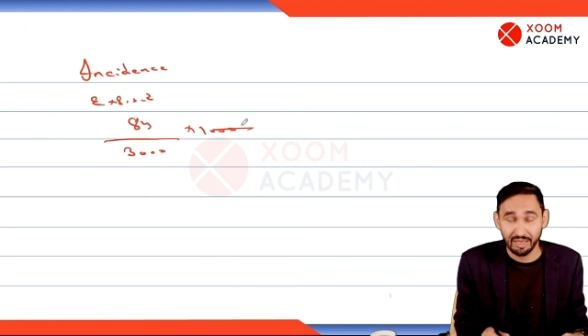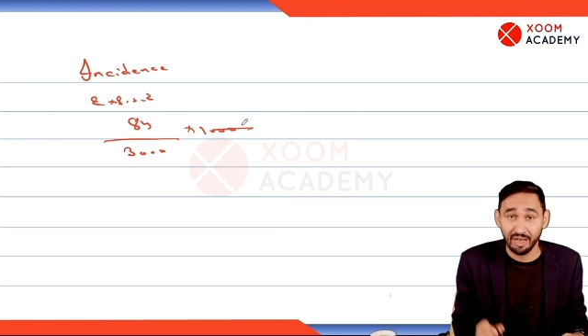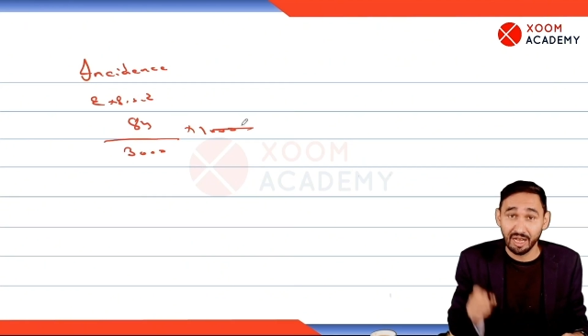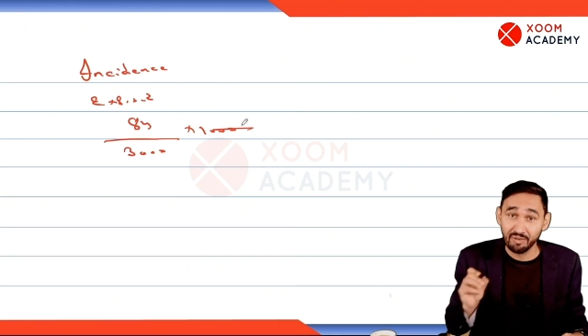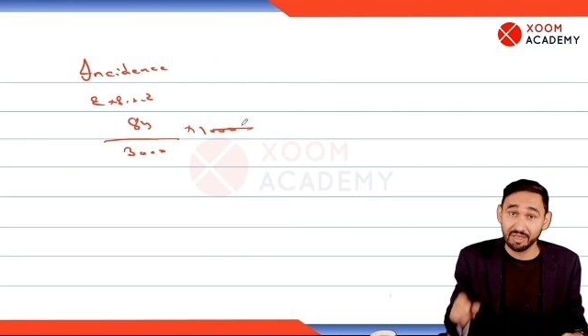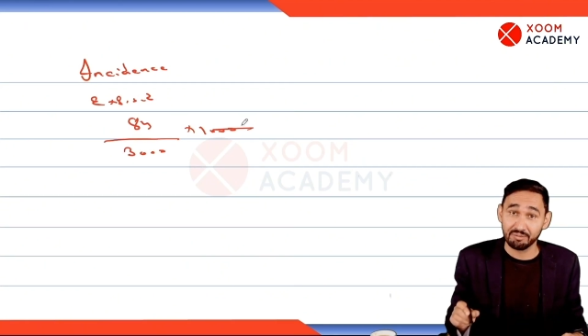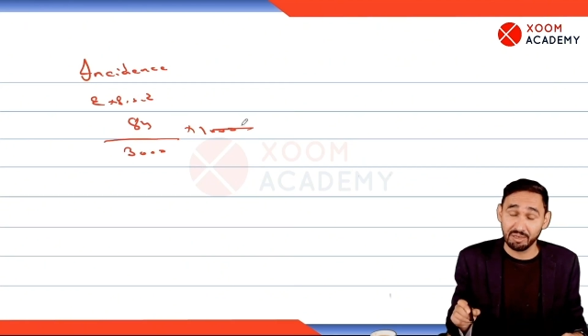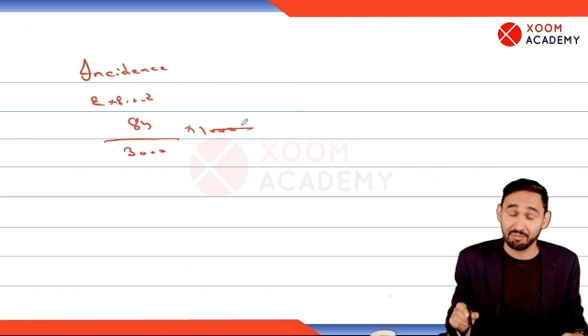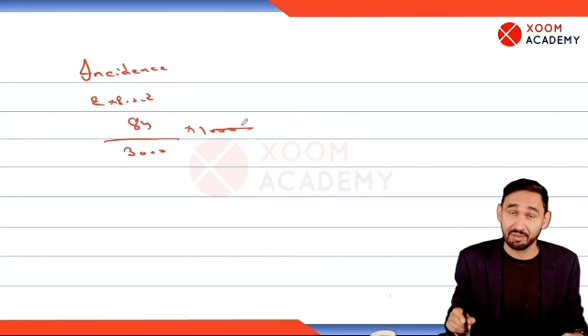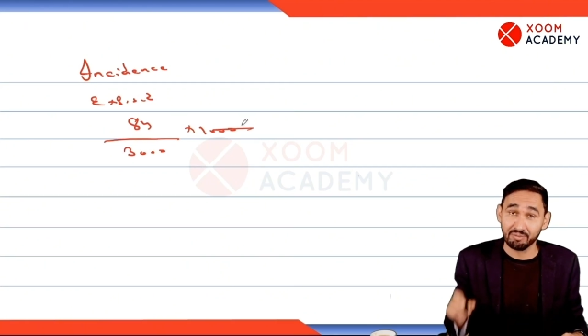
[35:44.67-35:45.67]
Always
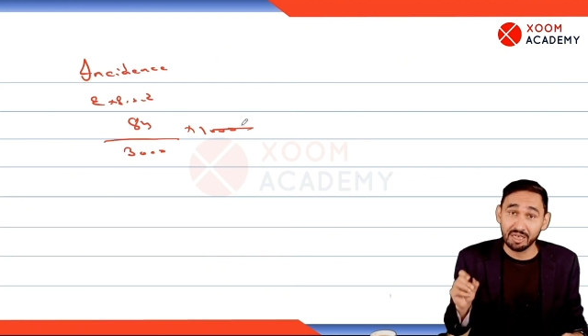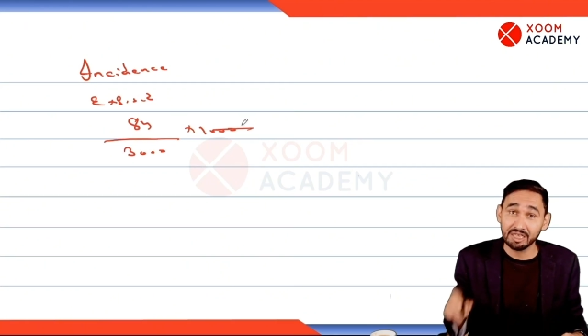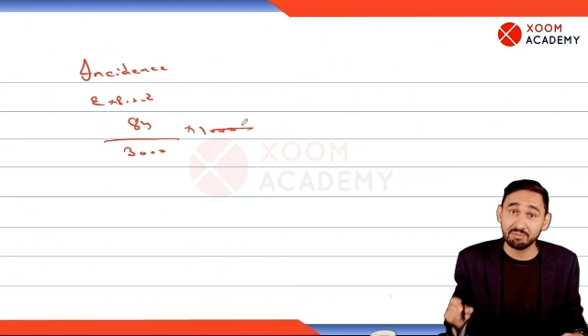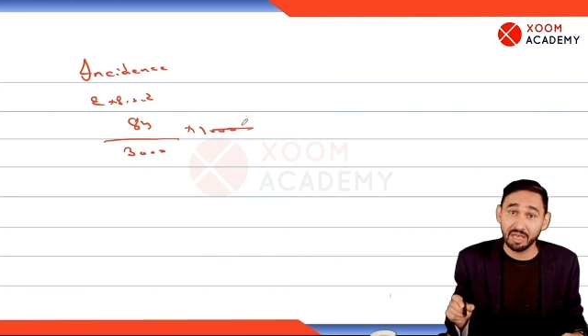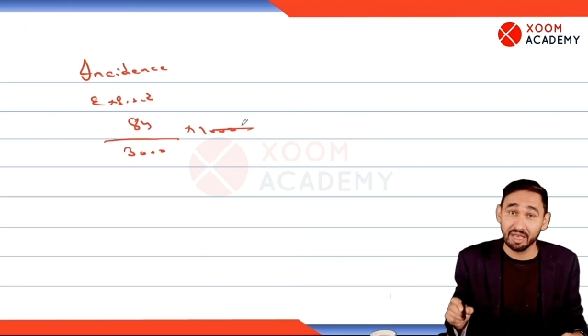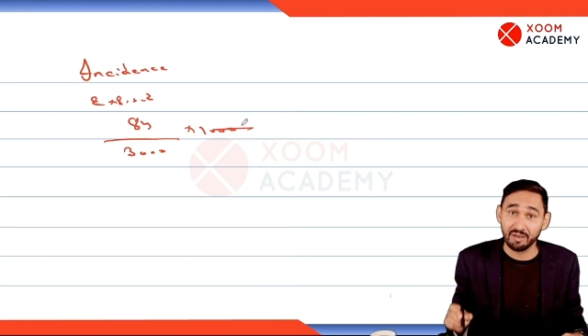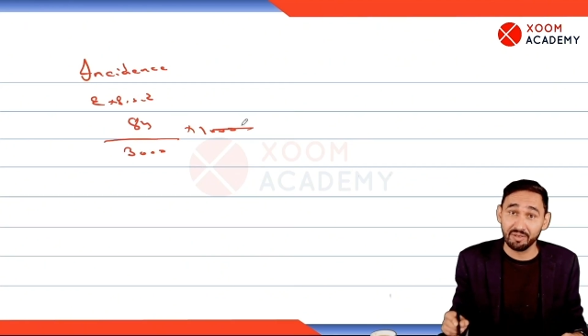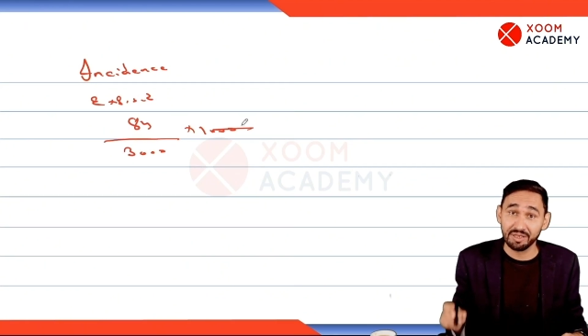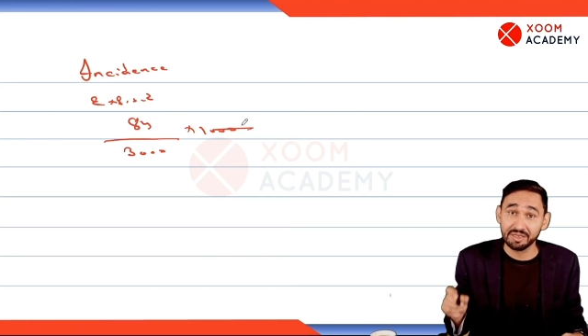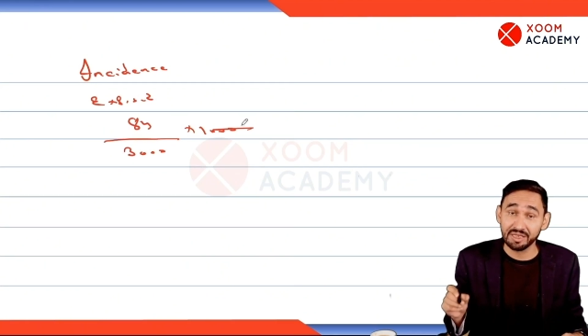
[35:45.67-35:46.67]
remember, multiplier of
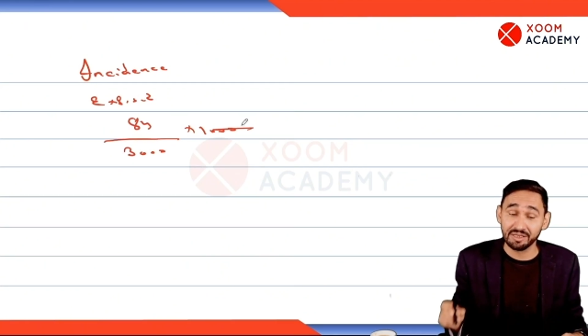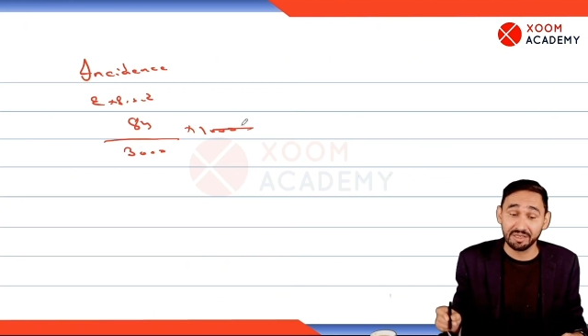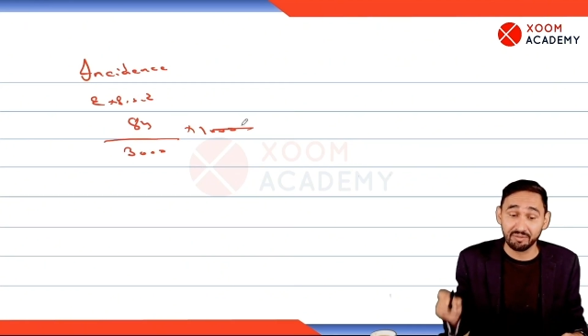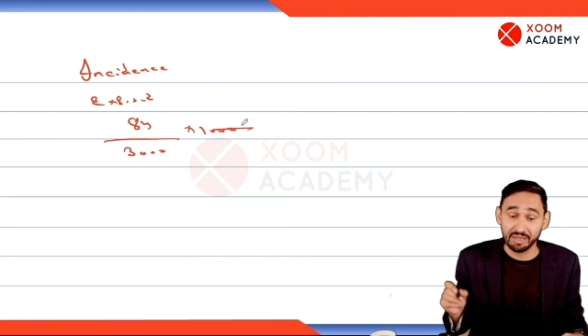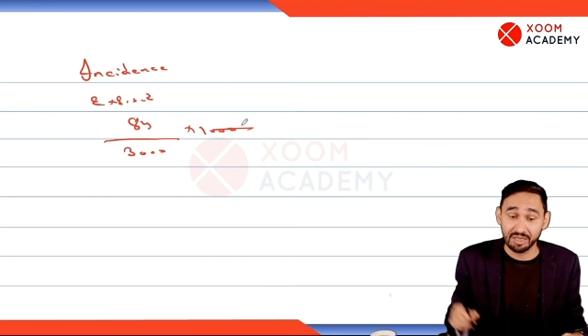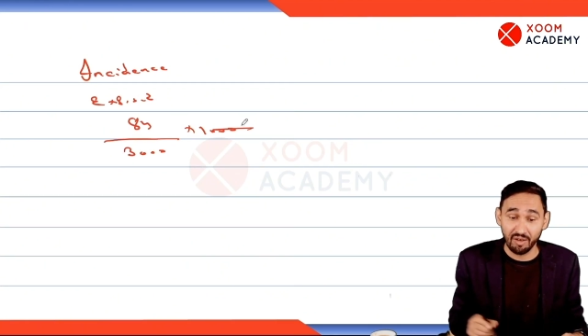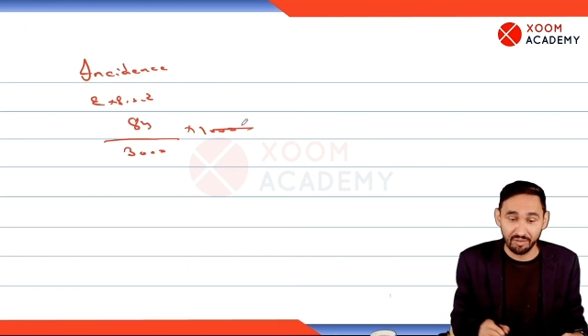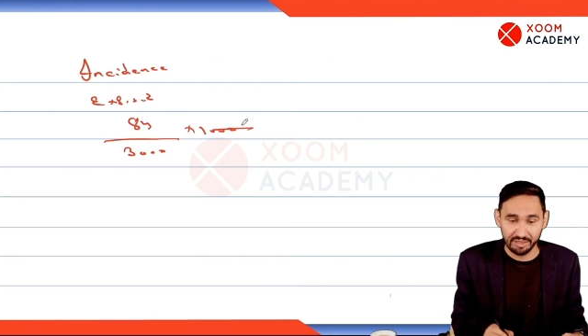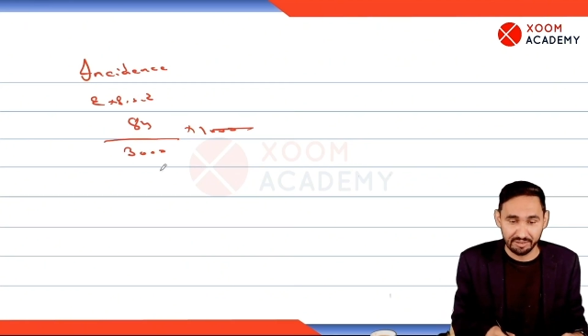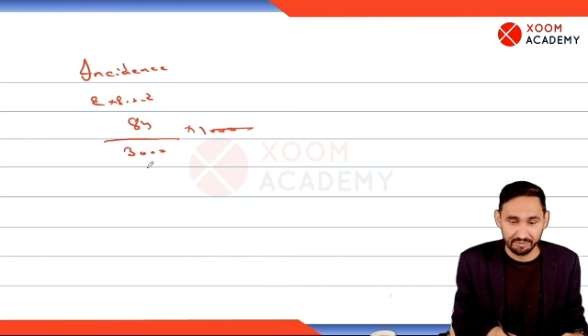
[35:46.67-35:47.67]
incidence is
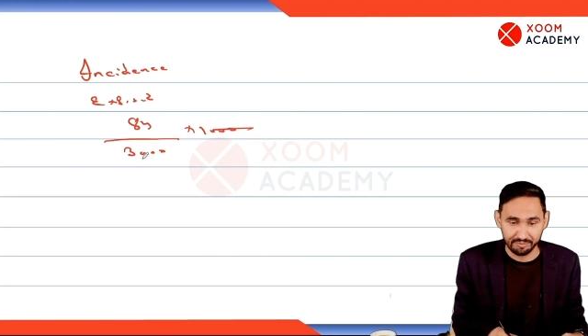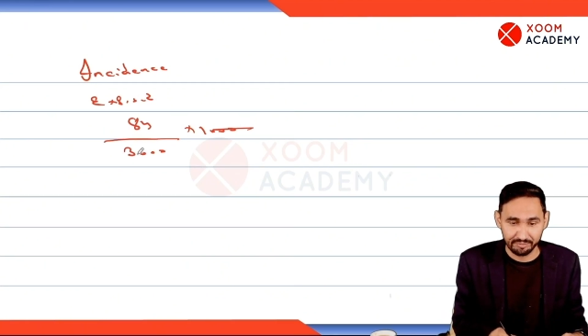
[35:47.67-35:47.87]
1,000.